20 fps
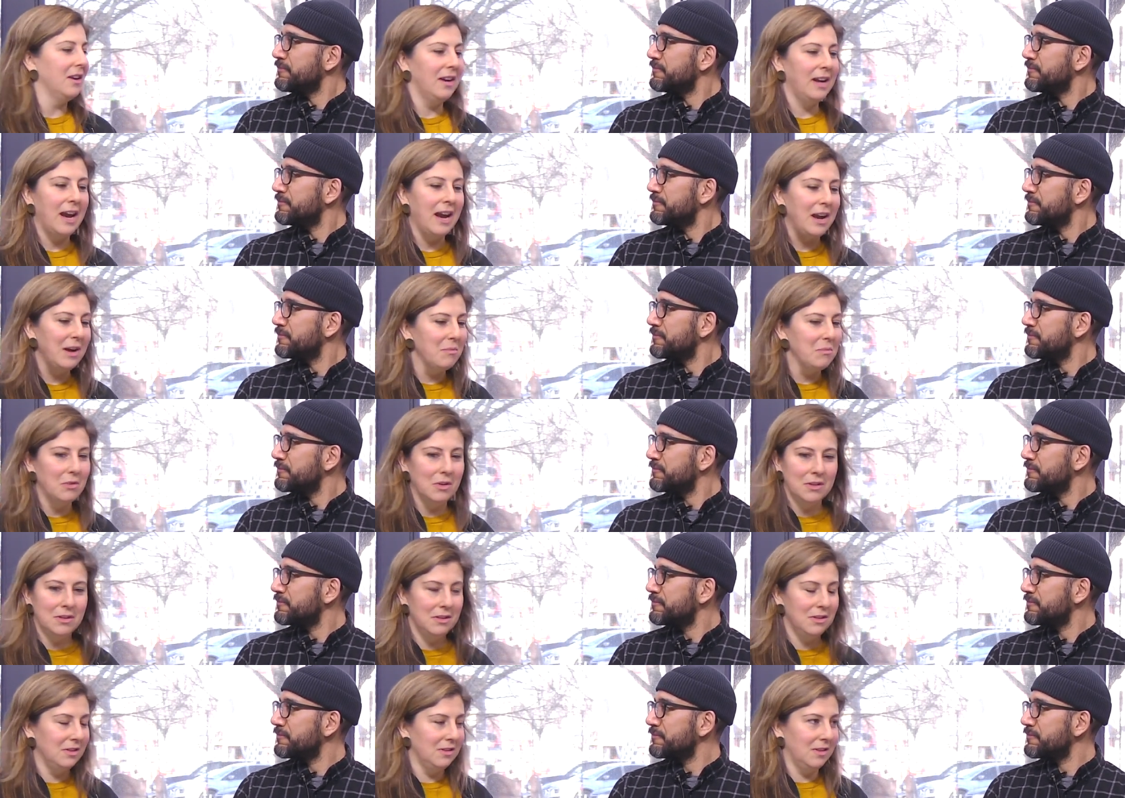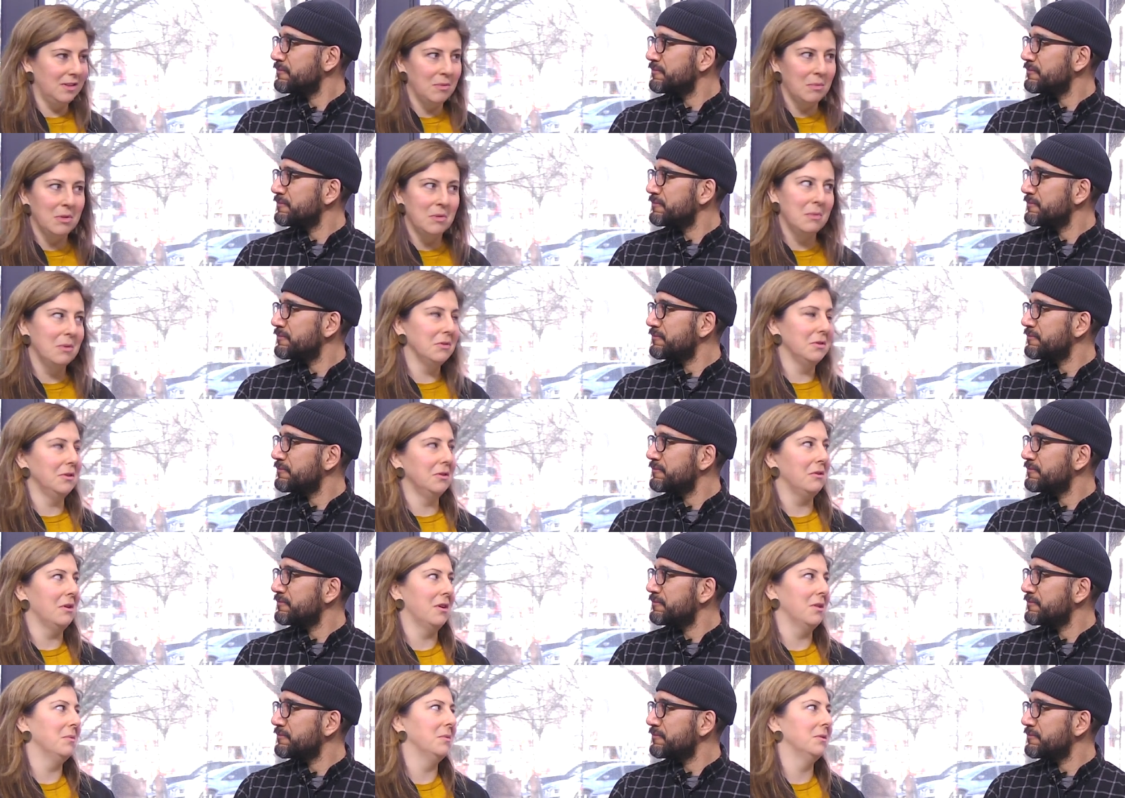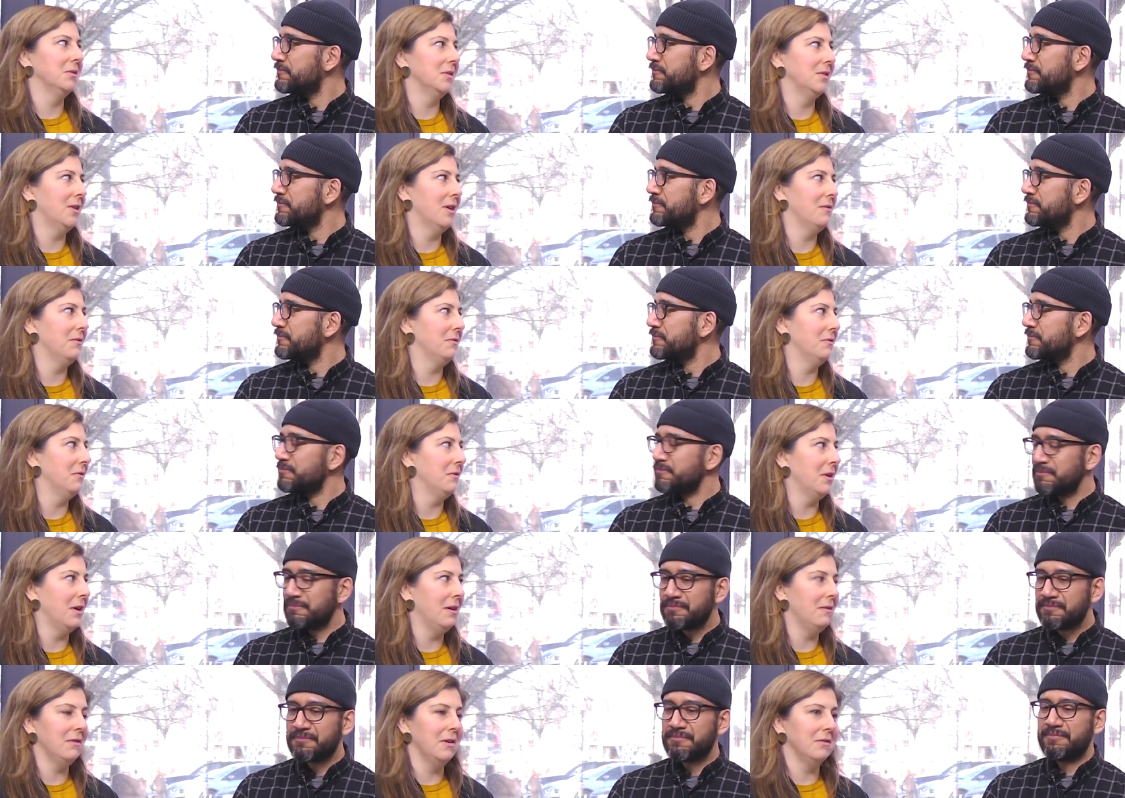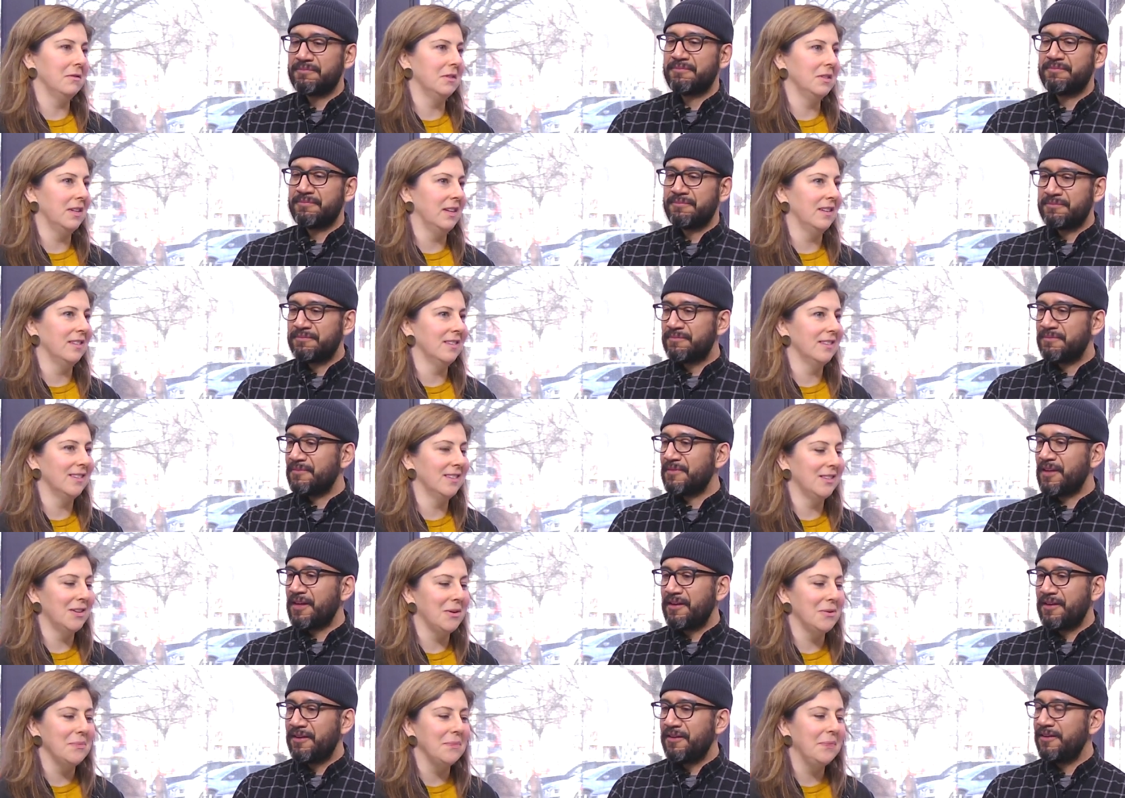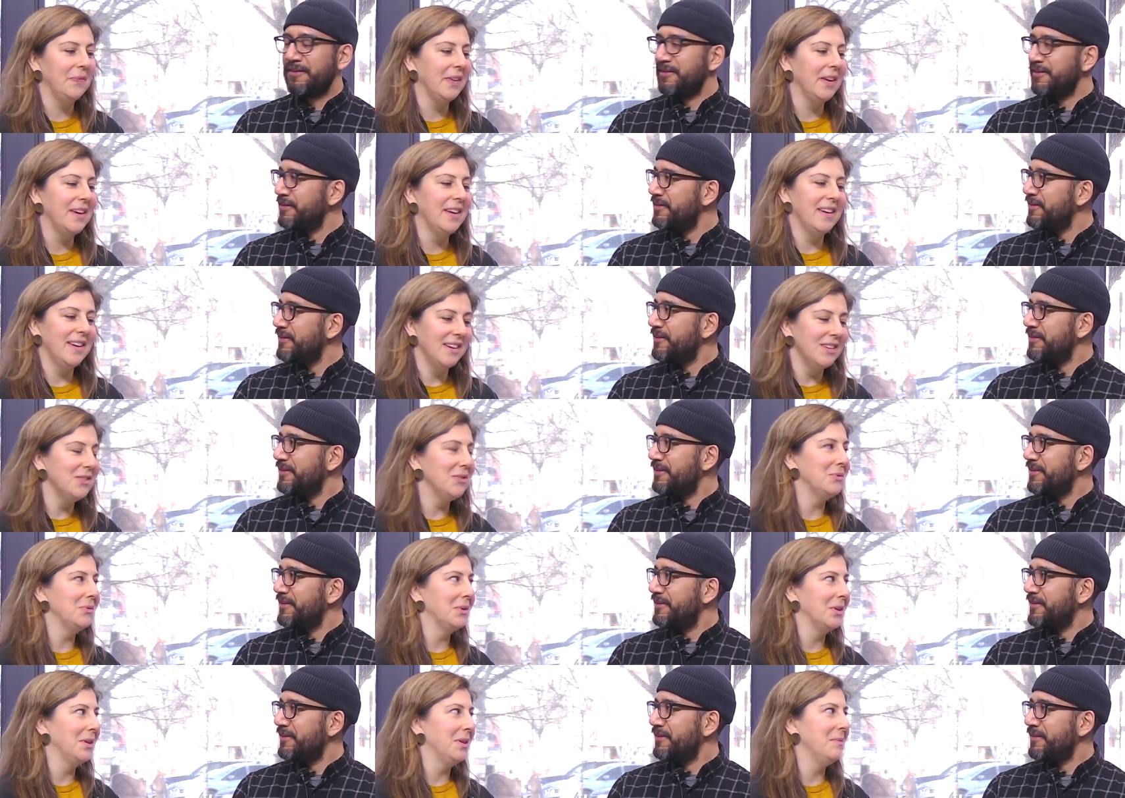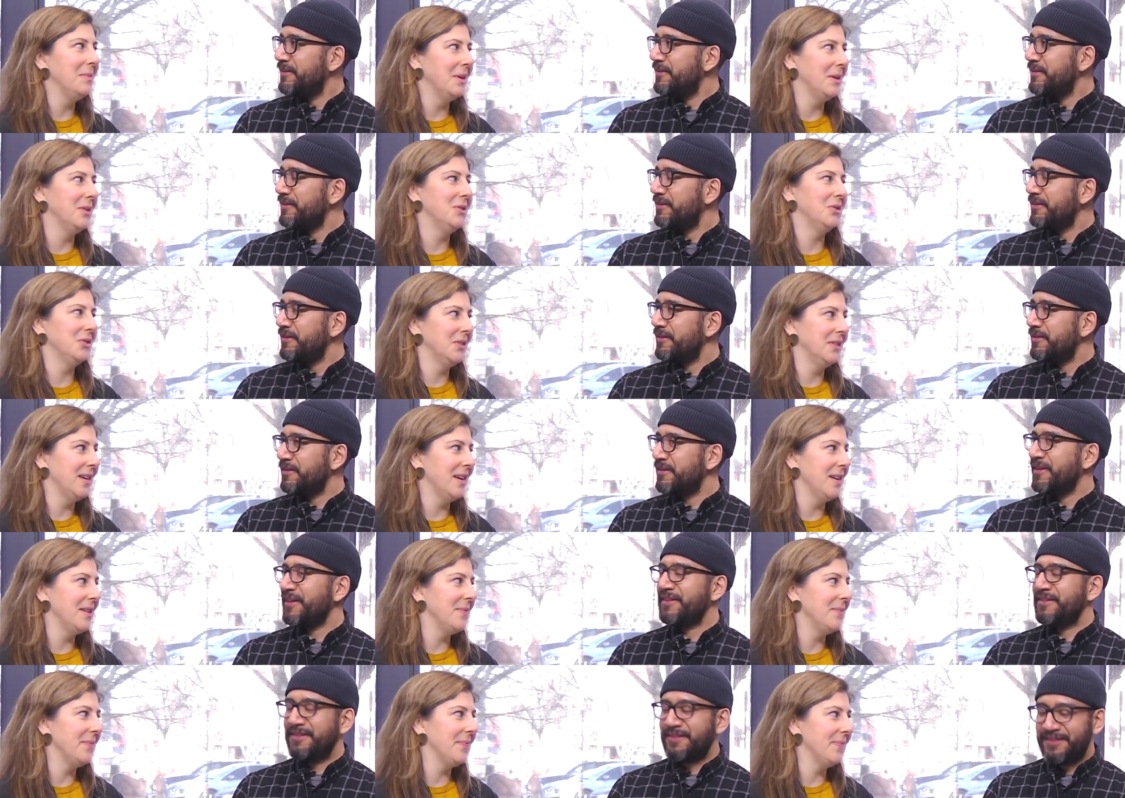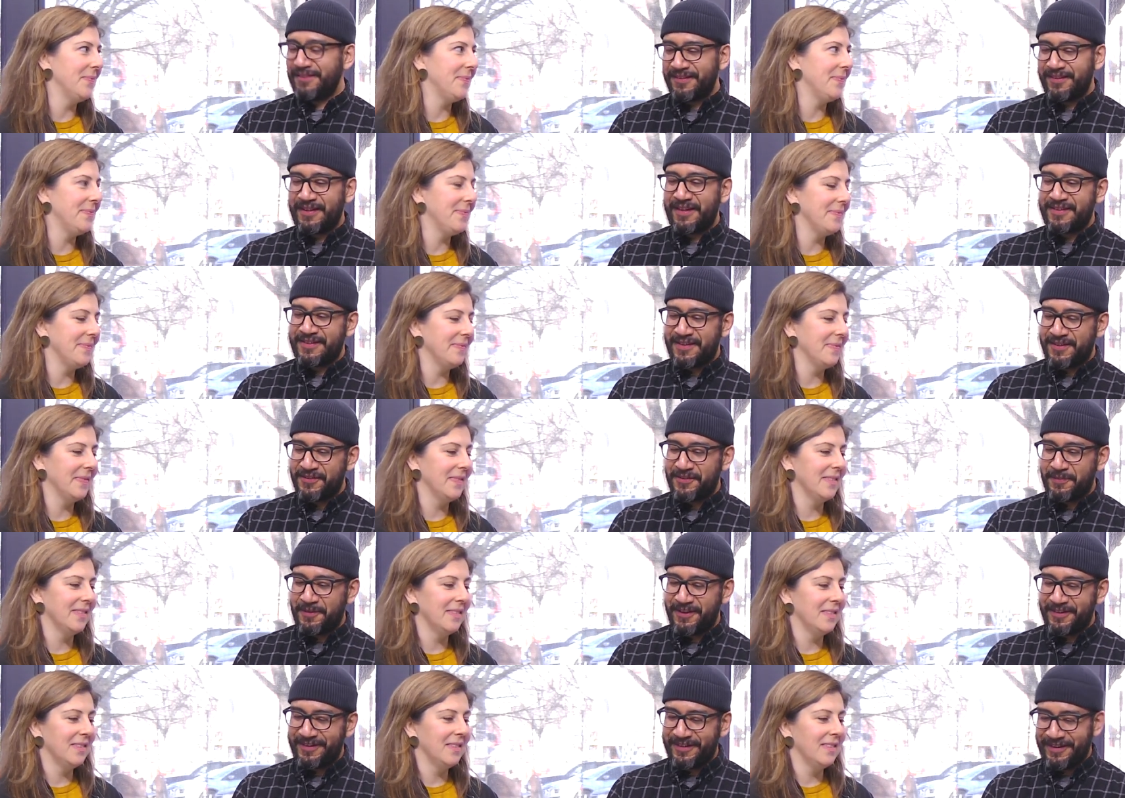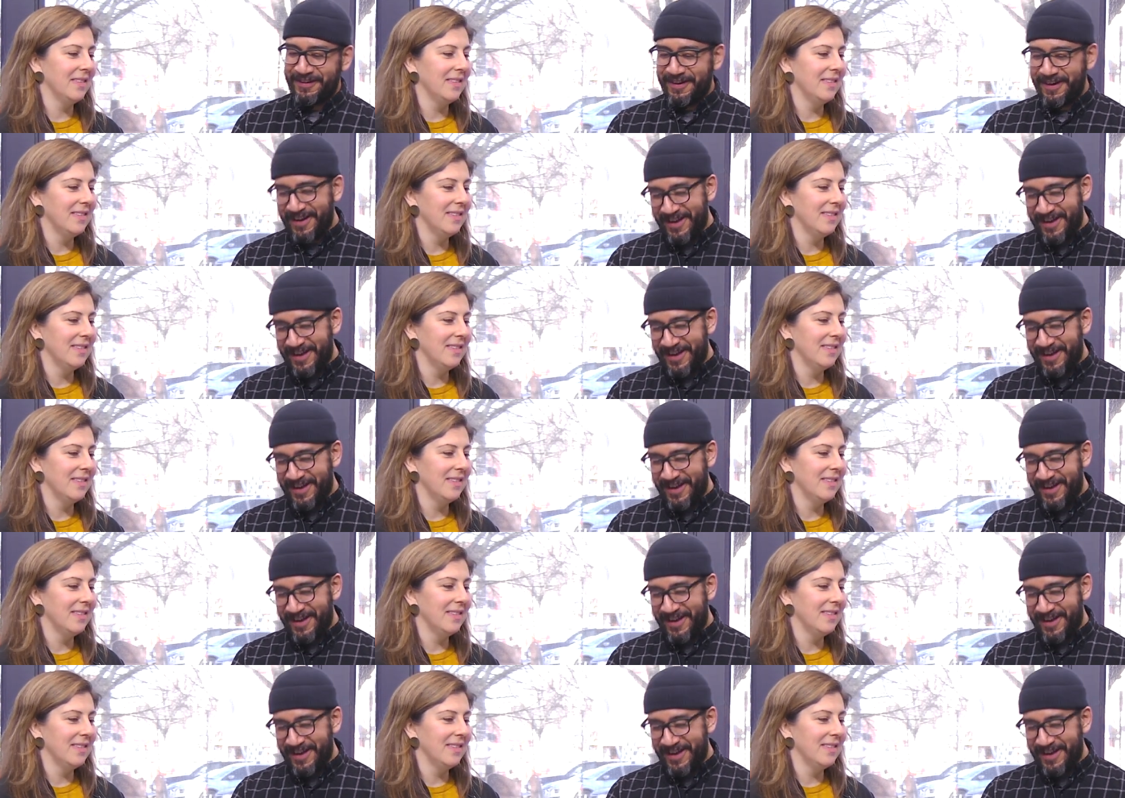Speaker 1: came with some of the most incredible stuff I've ever seen. So it's really been interesting. That's
Speaker 2: that sounds amazing.